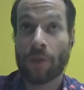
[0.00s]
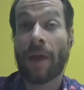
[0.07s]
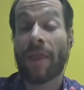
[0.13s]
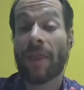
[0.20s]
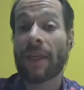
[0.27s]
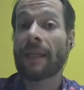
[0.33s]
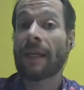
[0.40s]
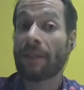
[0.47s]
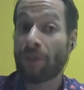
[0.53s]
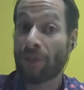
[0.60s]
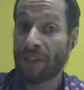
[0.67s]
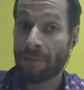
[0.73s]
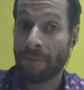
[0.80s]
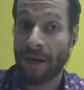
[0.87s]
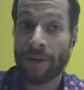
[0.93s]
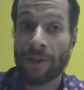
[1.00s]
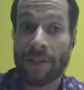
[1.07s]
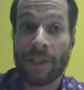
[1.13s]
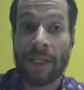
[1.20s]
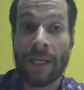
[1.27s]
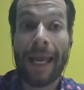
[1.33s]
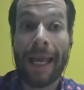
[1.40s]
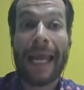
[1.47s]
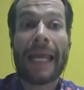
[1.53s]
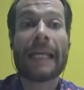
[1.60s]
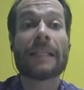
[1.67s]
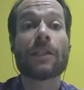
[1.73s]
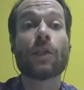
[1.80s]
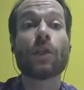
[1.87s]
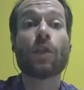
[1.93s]
So I think transparency
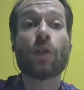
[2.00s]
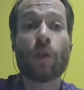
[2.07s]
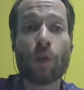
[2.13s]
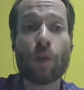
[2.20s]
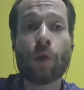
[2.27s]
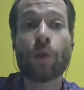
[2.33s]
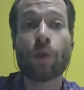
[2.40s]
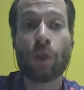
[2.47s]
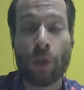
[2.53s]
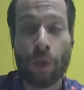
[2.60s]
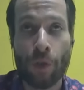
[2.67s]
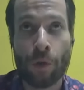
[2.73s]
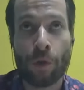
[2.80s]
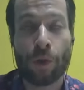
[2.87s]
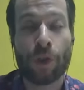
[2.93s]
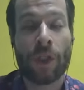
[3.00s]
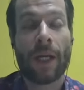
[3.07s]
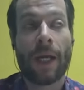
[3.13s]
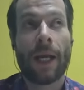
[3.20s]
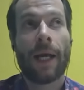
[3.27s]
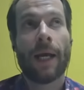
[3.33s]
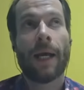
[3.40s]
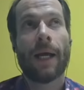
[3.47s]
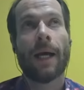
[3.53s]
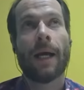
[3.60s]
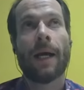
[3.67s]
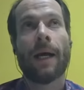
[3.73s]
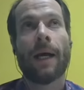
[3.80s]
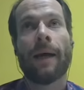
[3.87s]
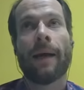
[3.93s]
is a huge, huge
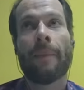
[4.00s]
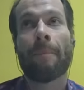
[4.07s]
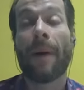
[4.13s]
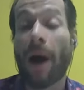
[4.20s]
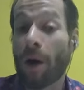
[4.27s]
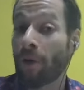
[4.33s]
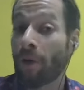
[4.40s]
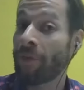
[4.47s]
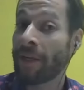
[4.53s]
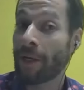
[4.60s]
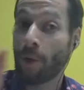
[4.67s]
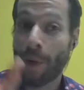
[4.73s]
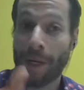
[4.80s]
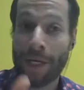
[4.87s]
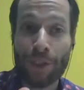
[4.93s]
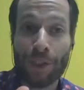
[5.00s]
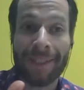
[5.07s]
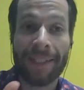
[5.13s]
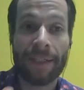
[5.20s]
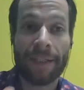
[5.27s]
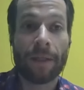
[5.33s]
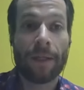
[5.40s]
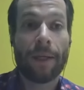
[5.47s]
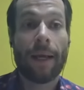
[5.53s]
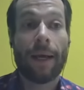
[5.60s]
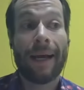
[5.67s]
part of the equation here.